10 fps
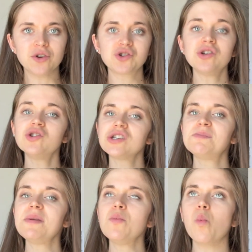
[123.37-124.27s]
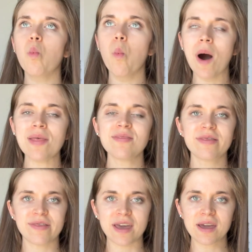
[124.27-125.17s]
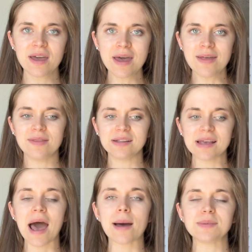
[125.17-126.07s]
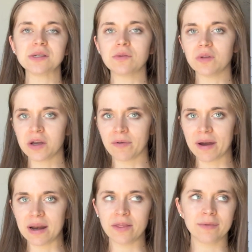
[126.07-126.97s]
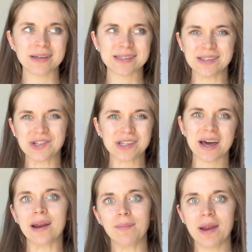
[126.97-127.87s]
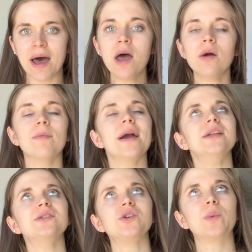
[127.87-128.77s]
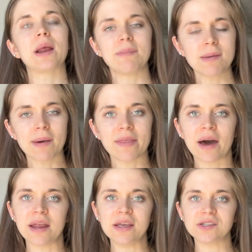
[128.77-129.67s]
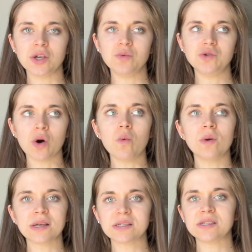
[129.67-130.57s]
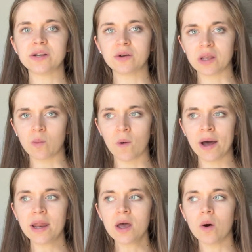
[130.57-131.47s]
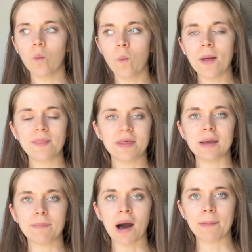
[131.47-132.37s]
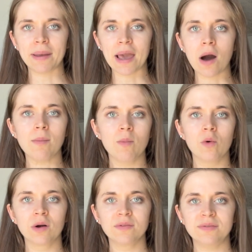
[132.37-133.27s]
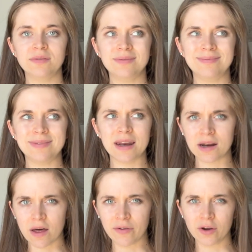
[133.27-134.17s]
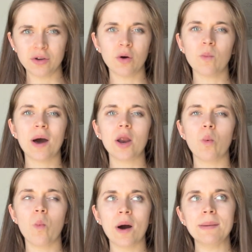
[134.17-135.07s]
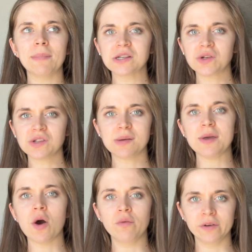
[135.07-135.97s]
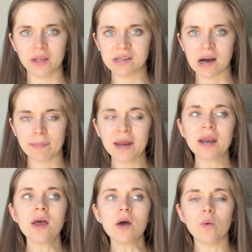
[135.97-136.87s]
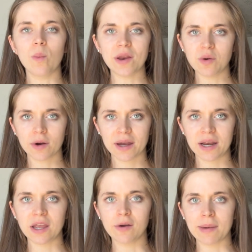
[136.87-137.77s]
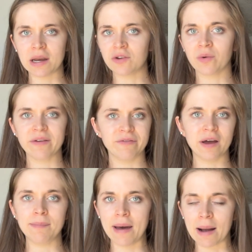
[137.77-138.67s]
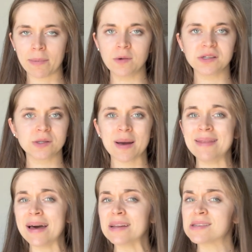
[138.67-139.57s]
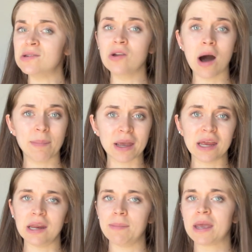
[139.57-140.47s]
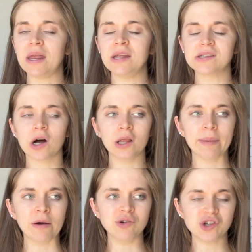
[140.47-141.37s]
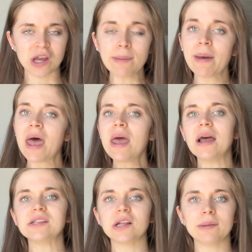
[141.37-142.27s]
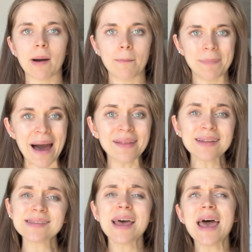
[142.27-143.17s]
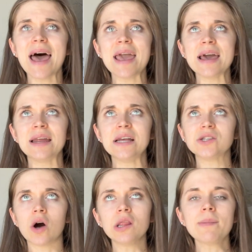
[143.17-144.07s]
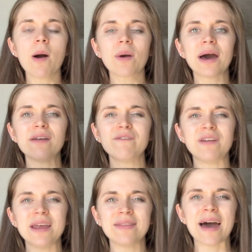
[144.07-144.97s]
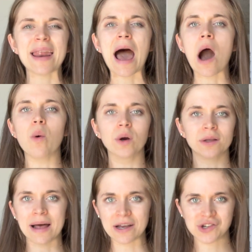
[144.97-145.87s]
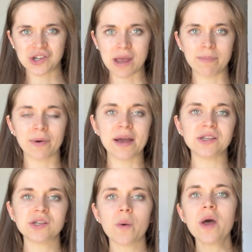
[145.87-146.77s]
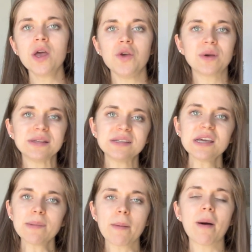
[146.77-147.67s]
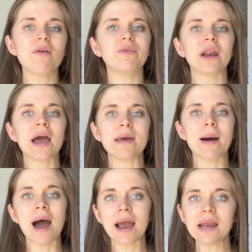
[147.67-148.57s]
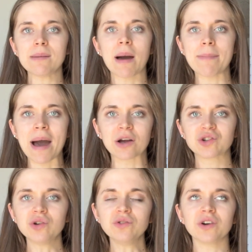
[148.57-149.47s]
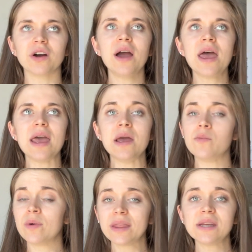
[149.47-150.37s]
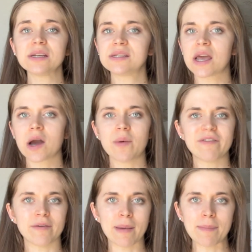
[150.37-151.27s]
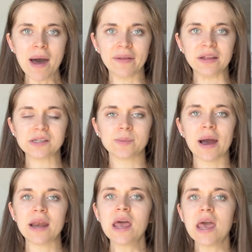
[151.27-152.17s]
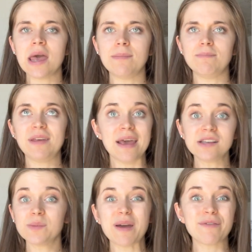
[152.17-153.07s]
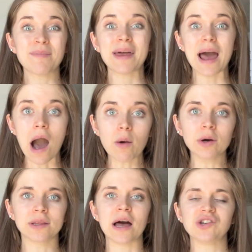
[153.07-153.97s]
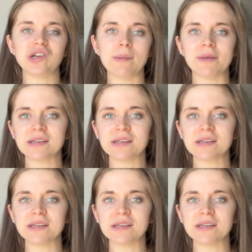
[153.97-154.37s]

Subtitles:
There shouldn't just be one thing that's absolutely great and the rest is just kind of bleh, right? And so what I mean by that is you don't necessarily want one thing popping out more than another. You don't want one muscle to be overly dominant when you are hitting your mandatory front and back poses, right? That is not bikini. Bikini is all about shape, it's all about balance, and it's all about kind of fitting that hourglass shape, right? So you can see up above when I am hiding my back shoulder, it really does take away from my balance, right? It takes away from that hourglass shape.